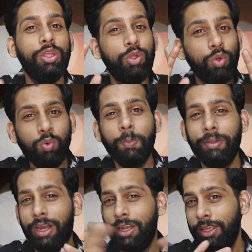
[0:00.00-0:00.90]
you would
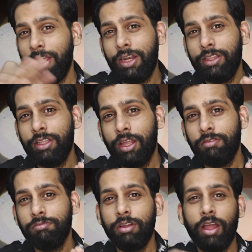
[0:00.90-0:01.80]
be running here and there
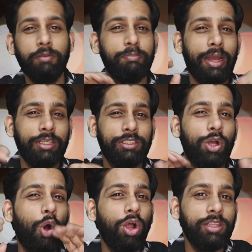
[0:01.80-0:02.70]
and managing
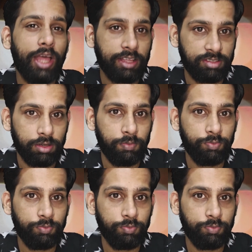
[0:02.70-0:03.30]
all the hassle.